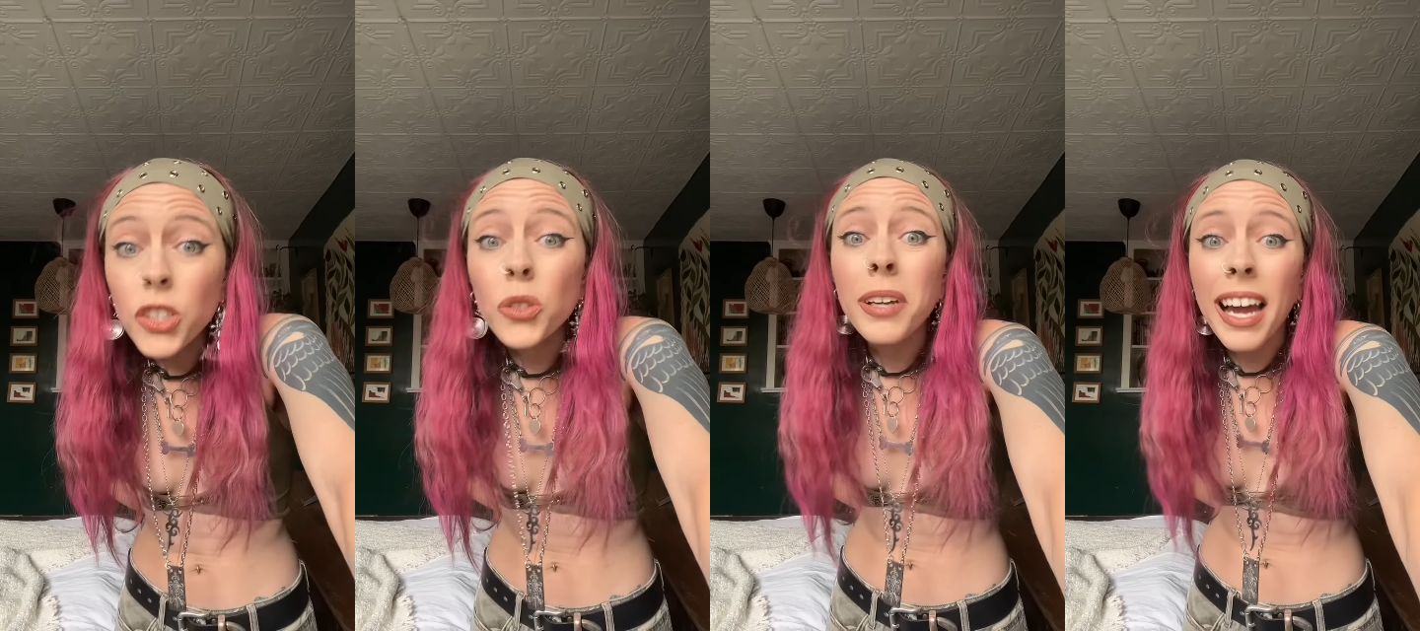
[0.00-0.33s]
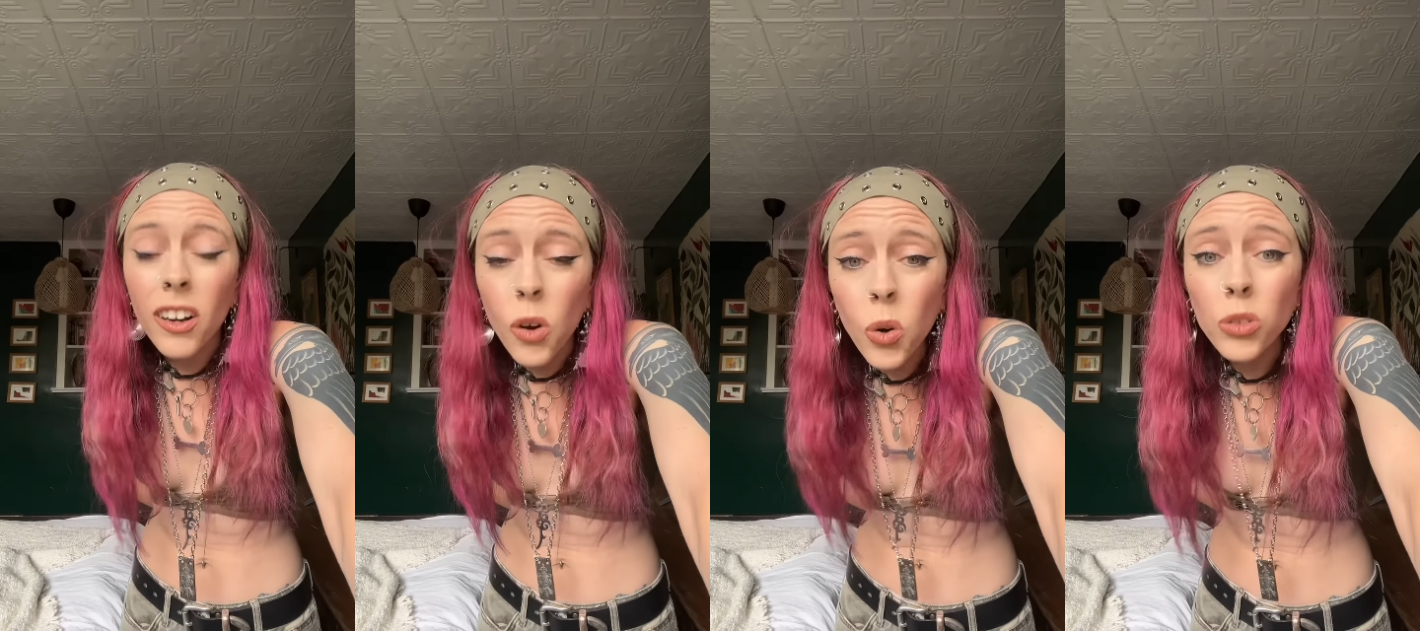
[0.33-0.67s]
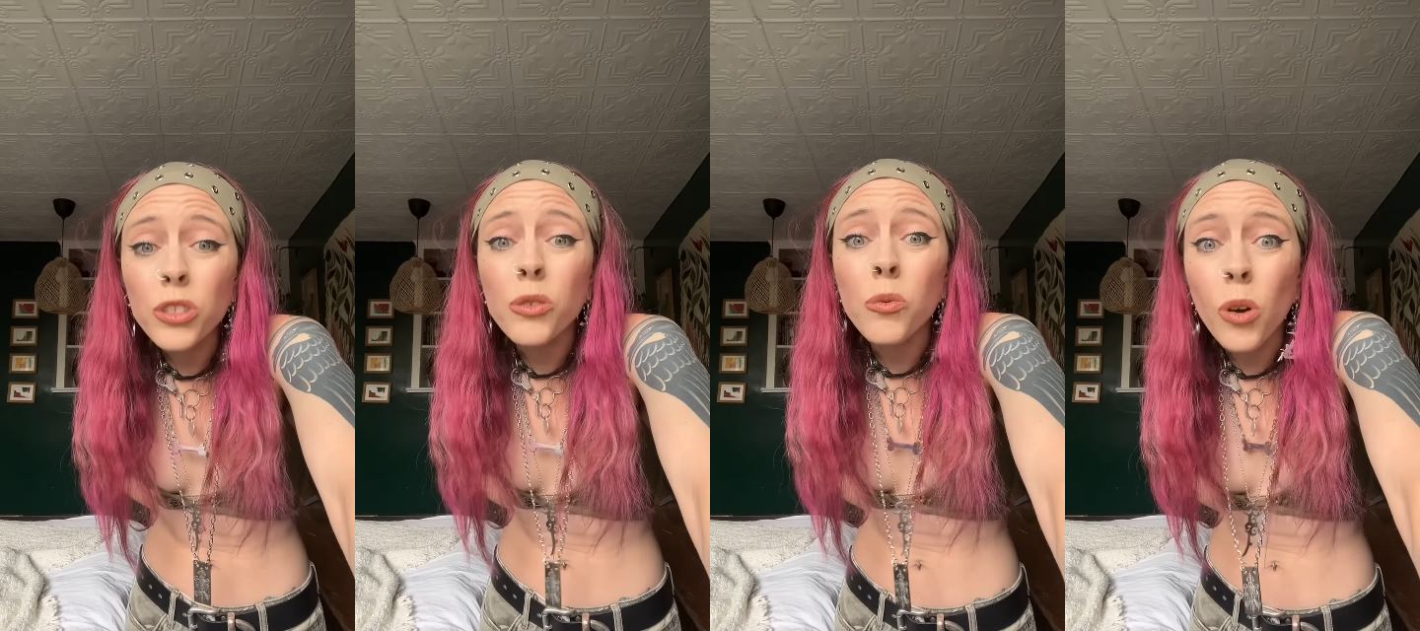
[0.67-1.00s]
You got a whole
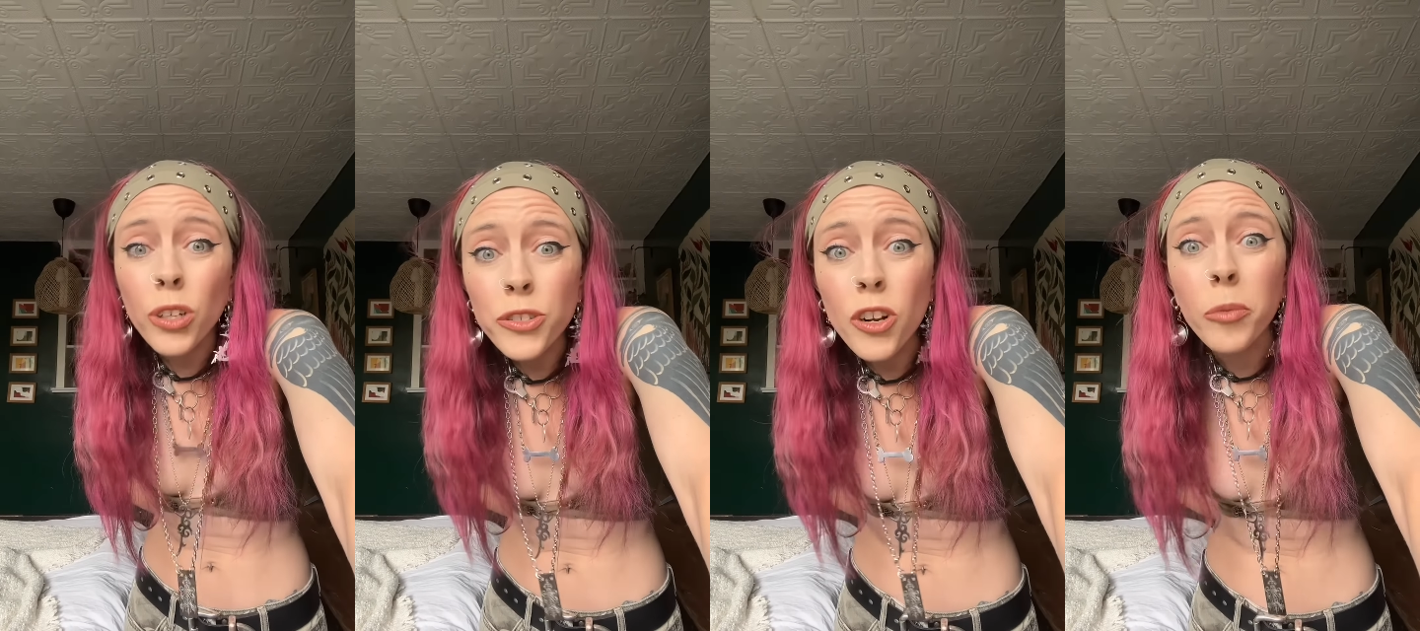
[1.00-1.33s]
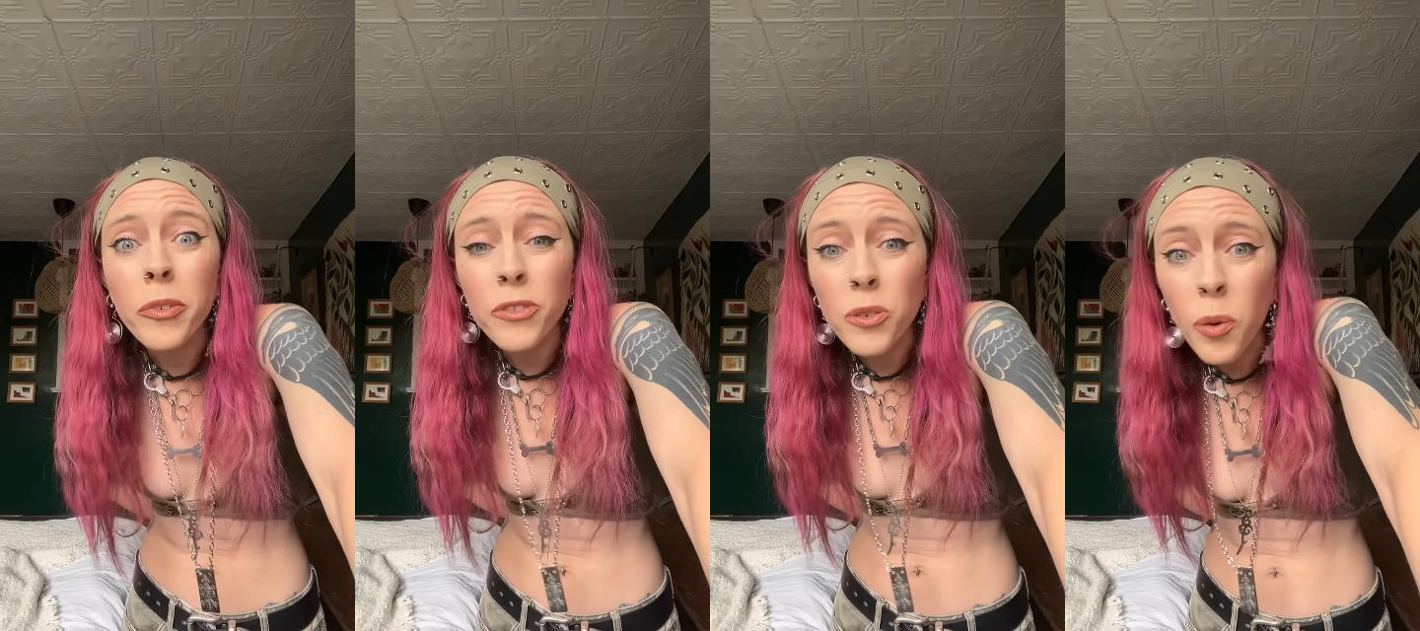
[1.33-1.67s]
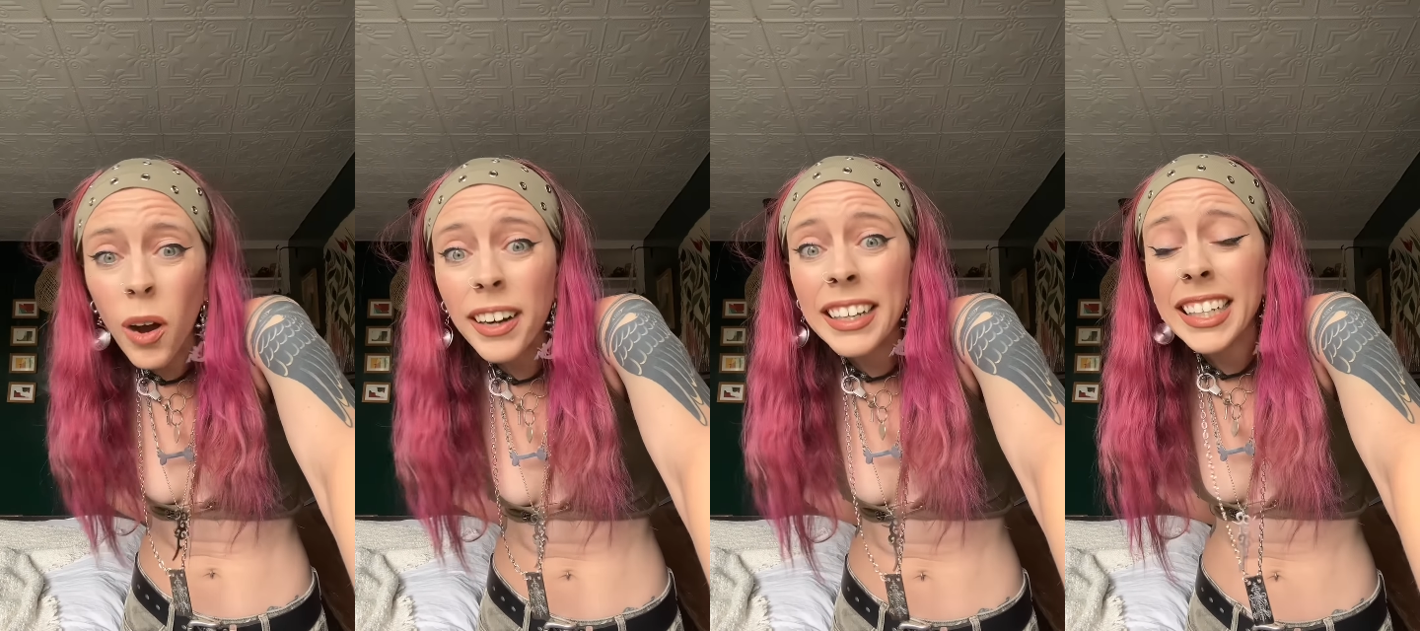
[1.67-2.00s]
new wardrobe if you
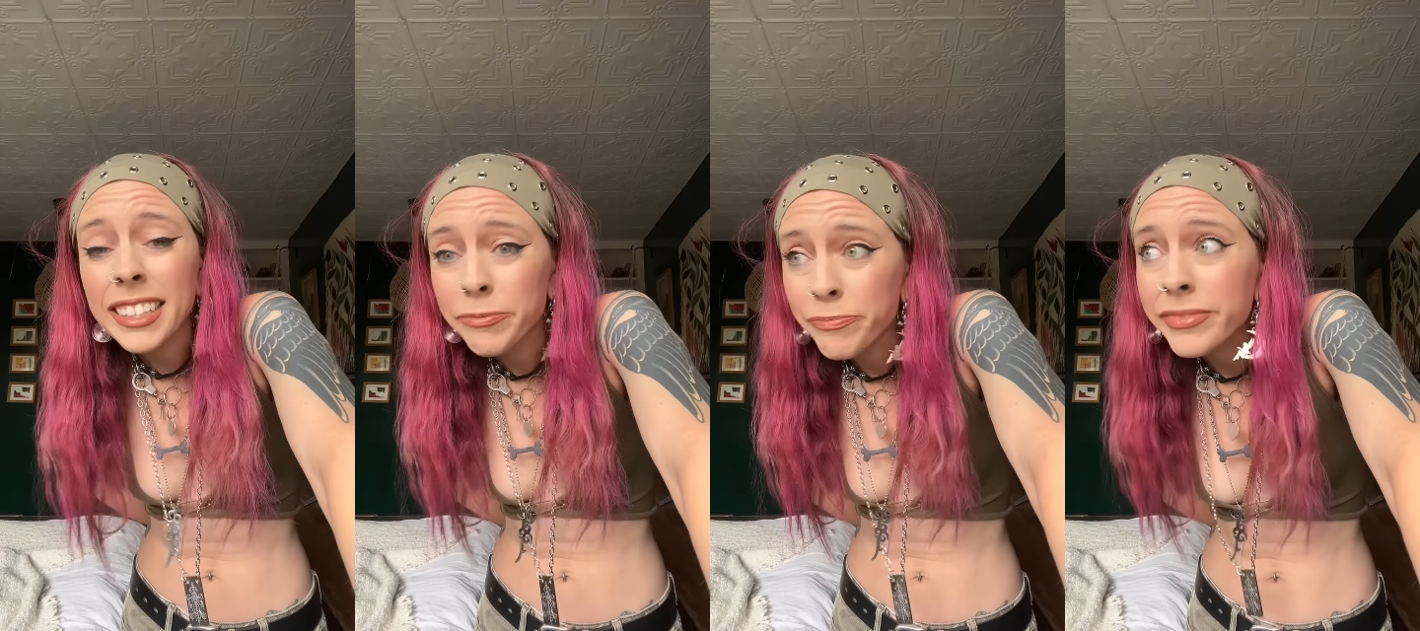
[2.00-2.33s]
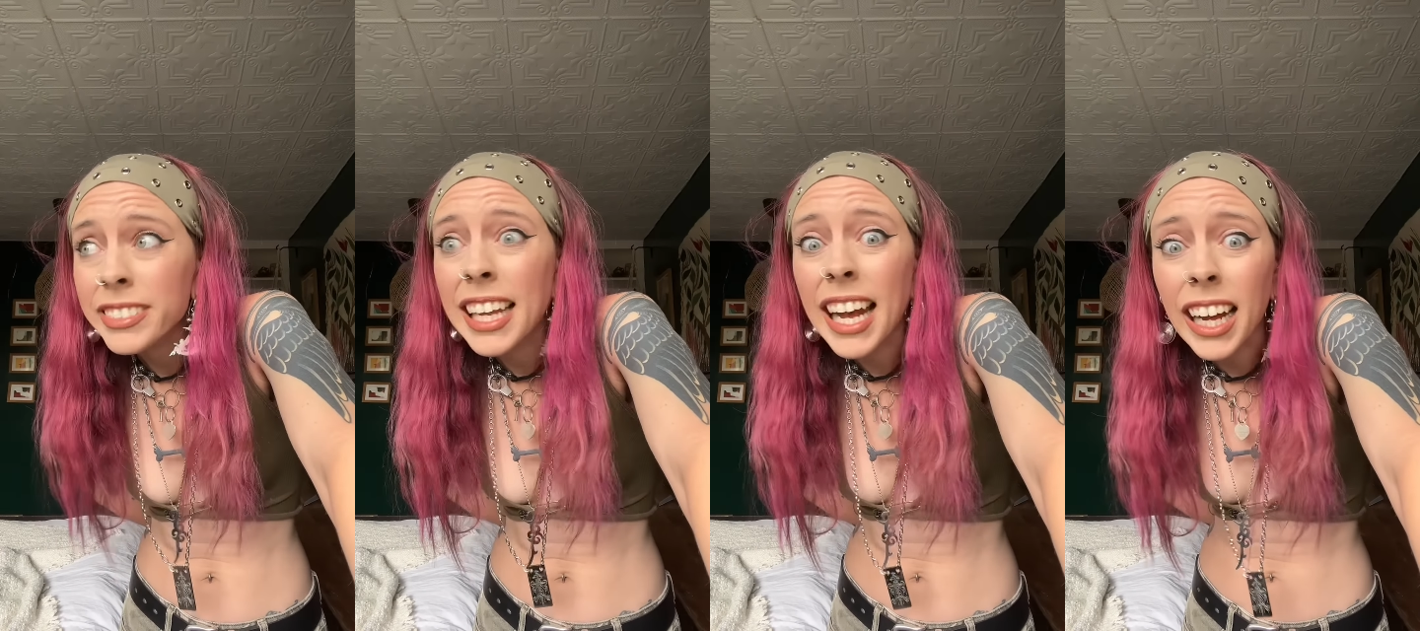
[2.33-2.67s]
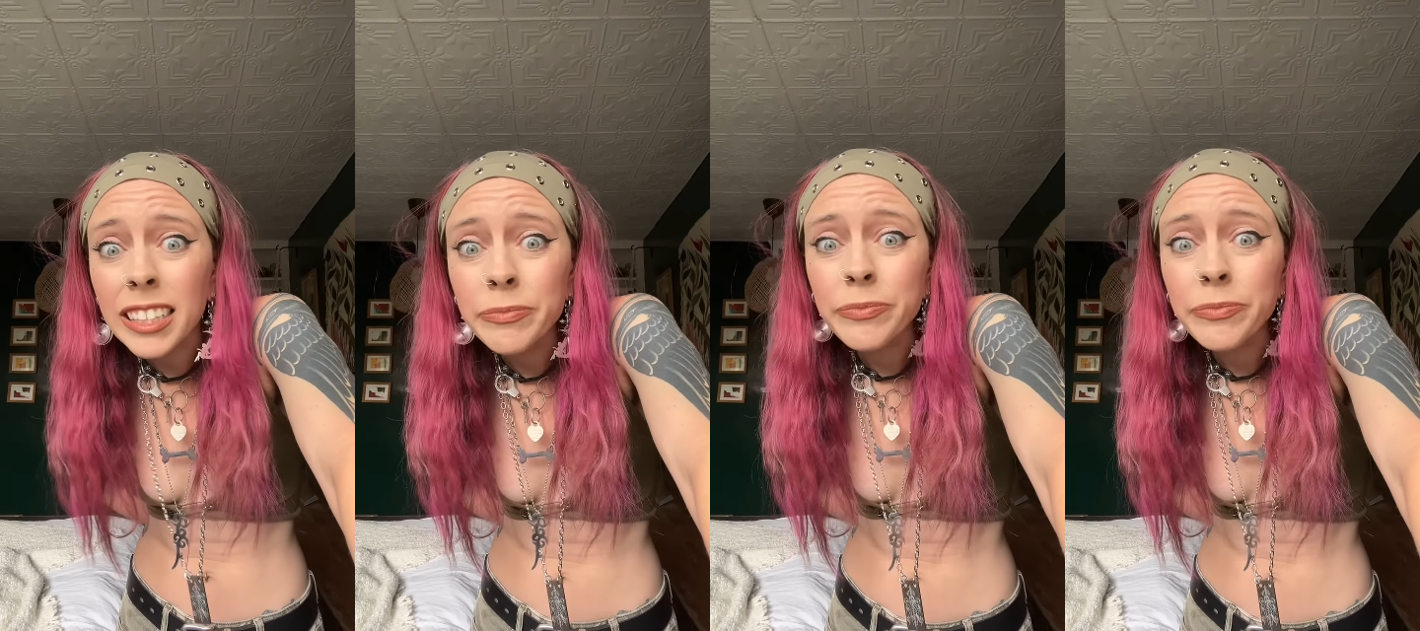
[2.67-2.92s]
want it. Yeah.